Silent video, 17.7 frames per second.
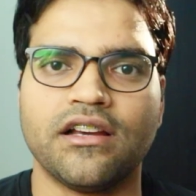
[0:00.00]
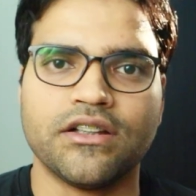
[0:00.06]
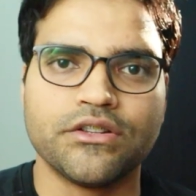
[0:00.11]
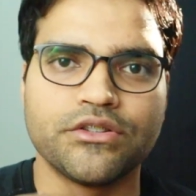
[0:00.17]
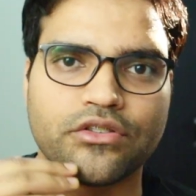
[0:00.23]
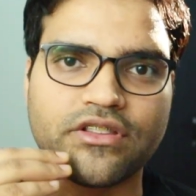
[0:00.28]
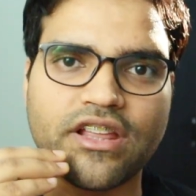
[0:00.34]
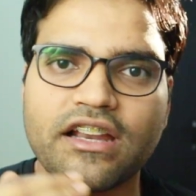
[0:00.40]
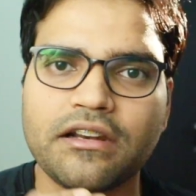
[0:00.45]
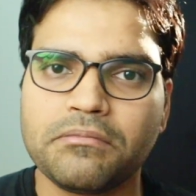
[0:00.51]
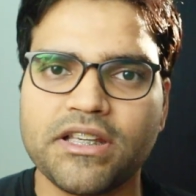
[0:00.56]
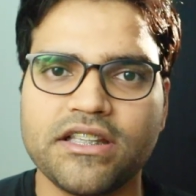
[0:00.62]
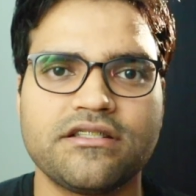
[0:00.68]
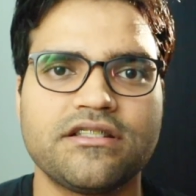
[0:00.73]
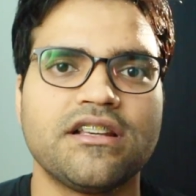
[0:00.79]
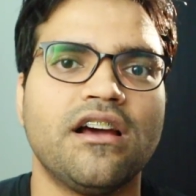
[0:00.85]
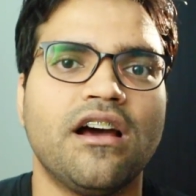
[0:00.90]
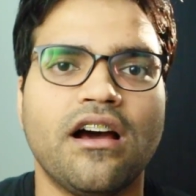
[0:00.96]
So that
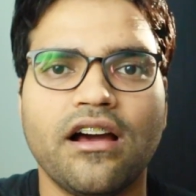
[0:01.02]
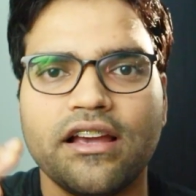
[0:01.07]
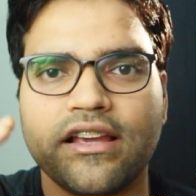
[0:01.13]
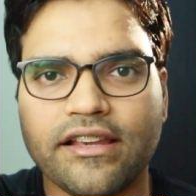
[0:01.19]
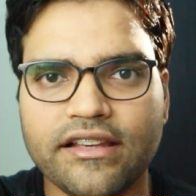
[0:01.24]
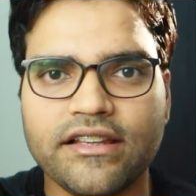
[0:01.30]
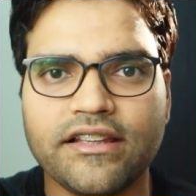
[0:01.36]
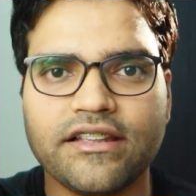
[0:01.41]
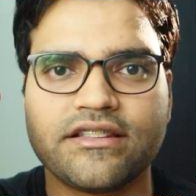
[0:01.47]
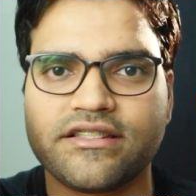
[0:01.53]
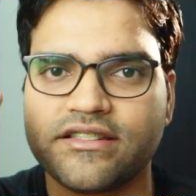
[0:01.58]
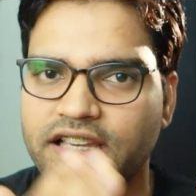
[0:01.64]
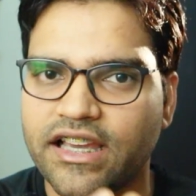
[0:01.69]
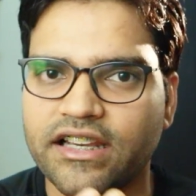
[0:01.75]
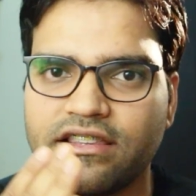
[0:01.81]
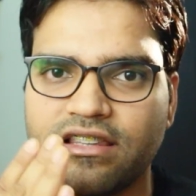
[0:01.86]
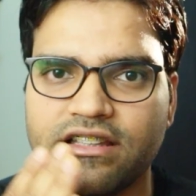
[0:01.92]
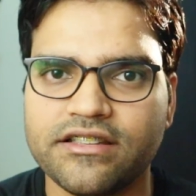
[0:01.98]
means he
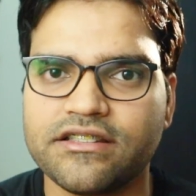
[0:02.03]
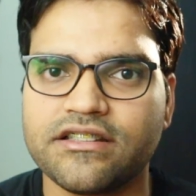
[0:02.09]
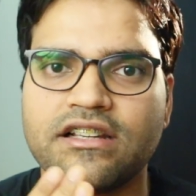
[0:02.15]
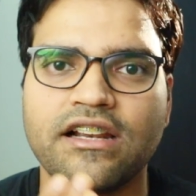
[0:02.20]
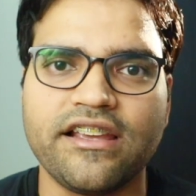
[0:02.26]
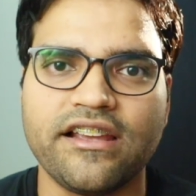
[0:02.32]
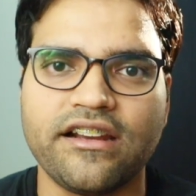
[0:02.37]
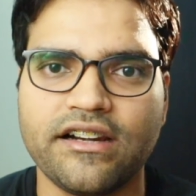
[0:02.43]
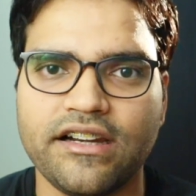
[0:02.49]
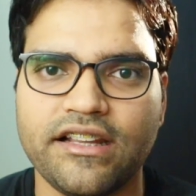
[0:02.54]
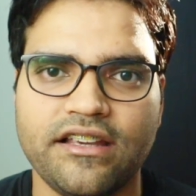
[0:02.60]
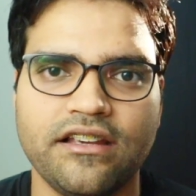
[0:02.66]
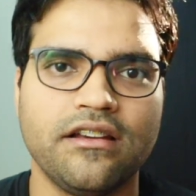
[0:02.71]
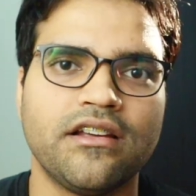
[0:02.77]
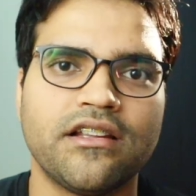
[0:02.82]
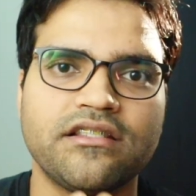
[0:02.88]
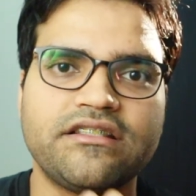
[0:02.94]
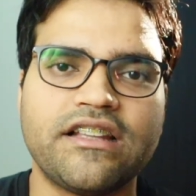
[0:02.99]
said this clearly,
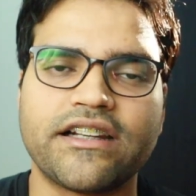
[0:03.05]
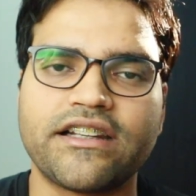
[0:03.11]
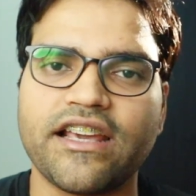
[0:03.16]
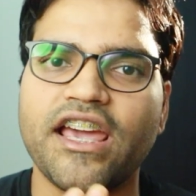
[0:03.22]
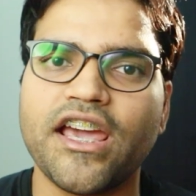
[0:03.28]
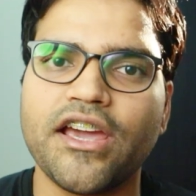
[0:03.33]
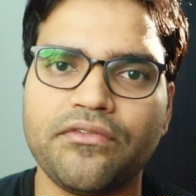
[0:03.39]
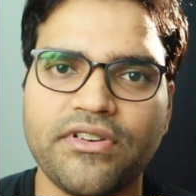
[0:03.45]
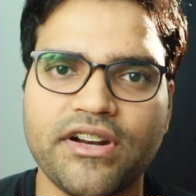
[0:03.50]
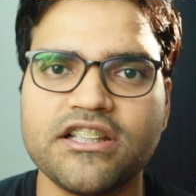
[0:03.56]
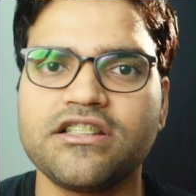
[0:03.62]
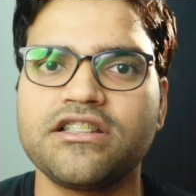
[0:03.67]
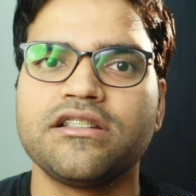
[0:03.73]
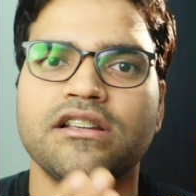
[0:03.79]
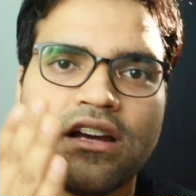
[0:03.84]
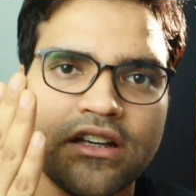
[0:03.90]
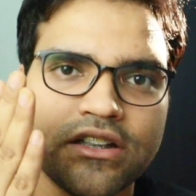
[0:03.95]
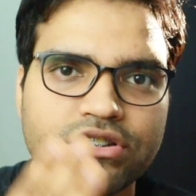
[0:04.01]
that average
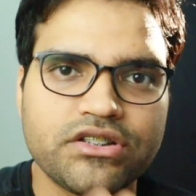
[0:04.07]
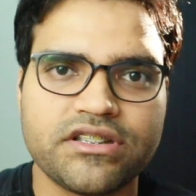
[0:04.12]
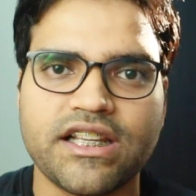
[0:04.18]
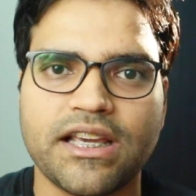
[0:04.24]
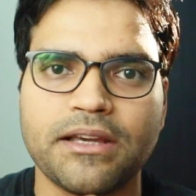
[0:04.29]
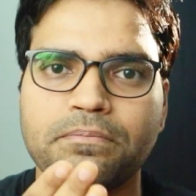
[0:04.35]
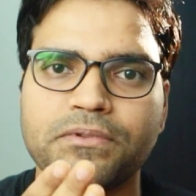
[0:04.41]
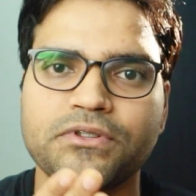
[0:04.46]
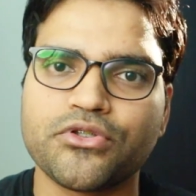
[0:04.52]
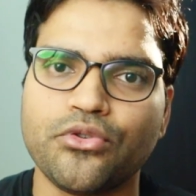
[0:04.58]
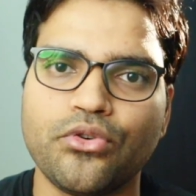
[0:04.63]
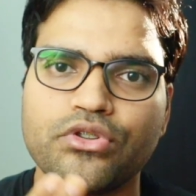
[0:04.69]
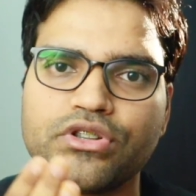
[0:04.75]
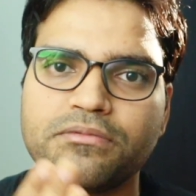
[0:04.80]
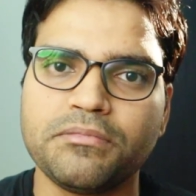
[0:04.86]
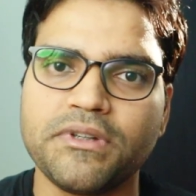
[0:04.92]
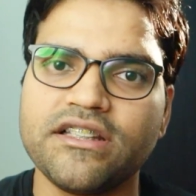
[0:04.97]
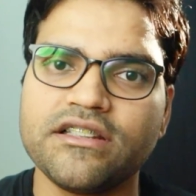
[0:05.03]
step
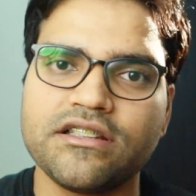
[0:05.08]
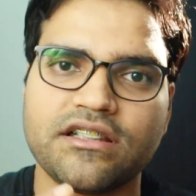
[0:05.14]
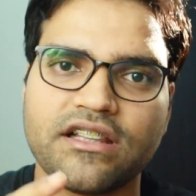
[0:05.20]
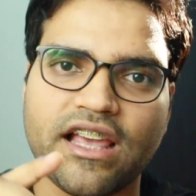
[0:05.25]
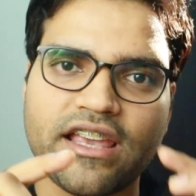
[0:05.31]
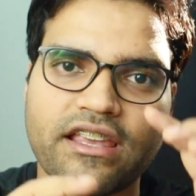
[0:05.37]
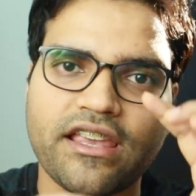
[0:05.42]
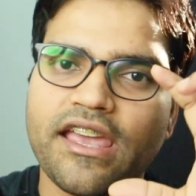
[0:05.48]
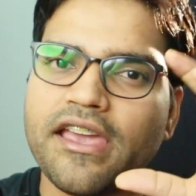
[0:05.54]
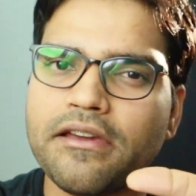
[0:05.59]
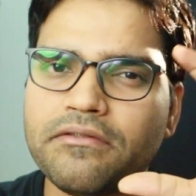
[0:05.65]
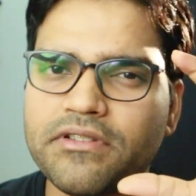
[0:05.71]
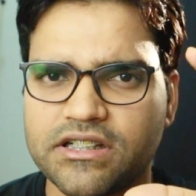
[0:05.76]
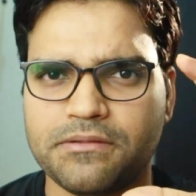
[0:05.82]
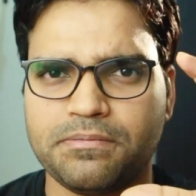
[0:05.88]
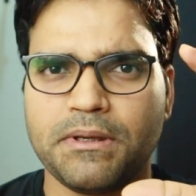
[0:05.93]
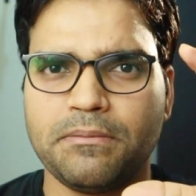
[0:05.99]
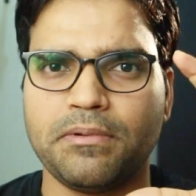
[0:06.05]
scores means like
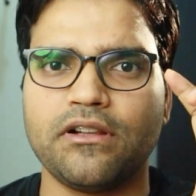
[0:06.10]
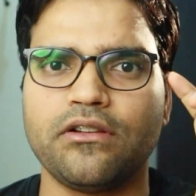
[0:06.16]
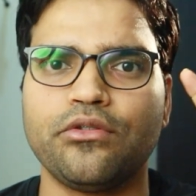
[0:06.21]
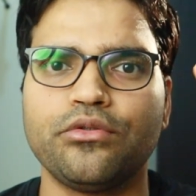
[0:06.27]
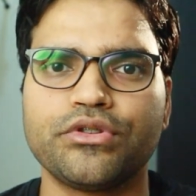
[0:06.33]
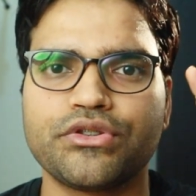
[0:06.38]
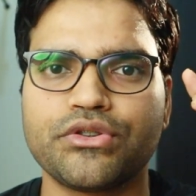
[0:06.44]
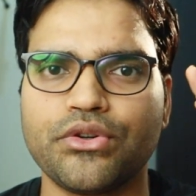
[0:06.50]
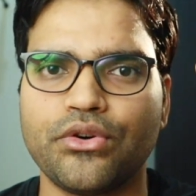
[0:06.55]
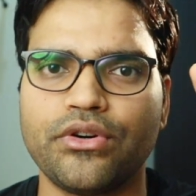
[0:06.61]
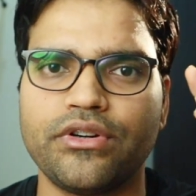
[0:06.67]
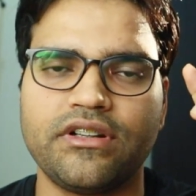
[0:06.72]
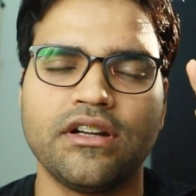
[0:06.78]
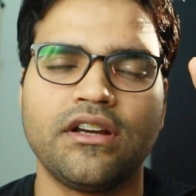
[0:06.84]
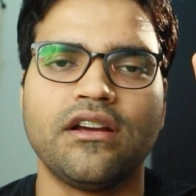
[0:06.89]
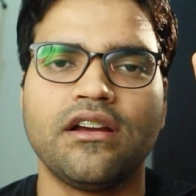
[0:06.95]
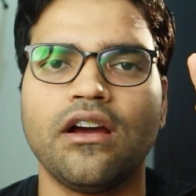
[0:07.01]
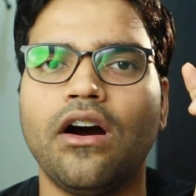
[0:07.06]
average people who scored
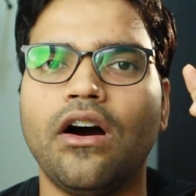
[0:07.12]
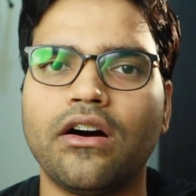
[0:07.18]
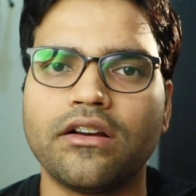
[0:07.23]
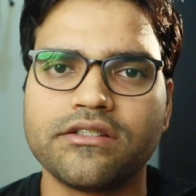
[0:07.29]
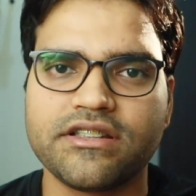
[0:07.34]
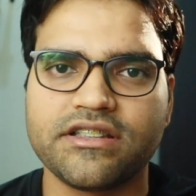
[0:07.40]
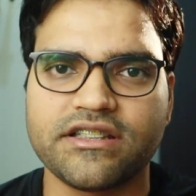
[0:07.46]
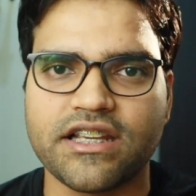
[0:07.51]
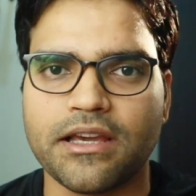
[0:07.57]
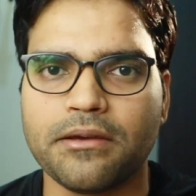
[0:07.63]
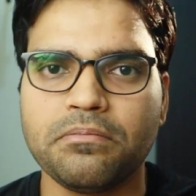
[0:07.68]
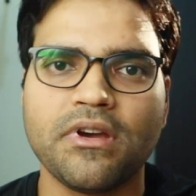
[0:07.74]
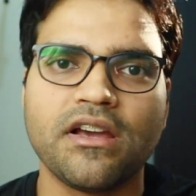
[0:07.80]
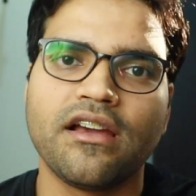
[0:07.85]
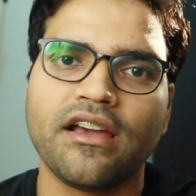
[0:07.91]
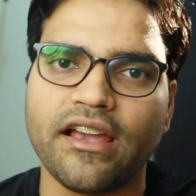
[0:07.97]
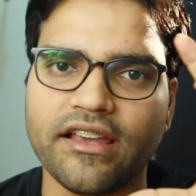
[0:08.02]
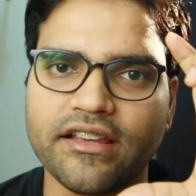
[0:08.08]
on step
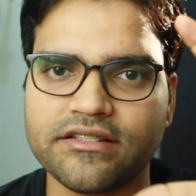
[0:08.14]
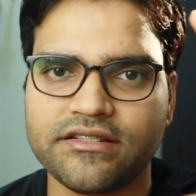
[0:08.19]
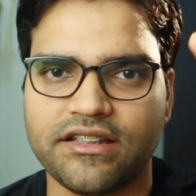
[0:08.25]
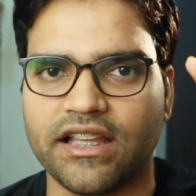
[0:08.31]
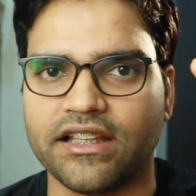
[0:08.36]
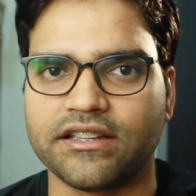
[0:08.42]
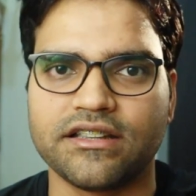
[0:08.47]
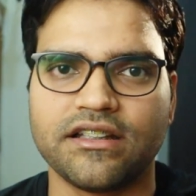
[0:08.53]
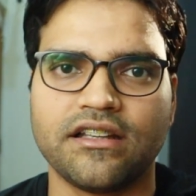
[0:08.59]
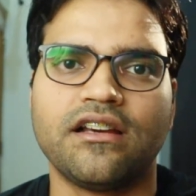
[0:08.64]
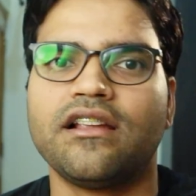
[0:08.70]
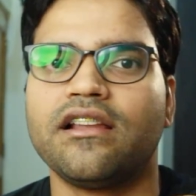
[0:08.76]
is this.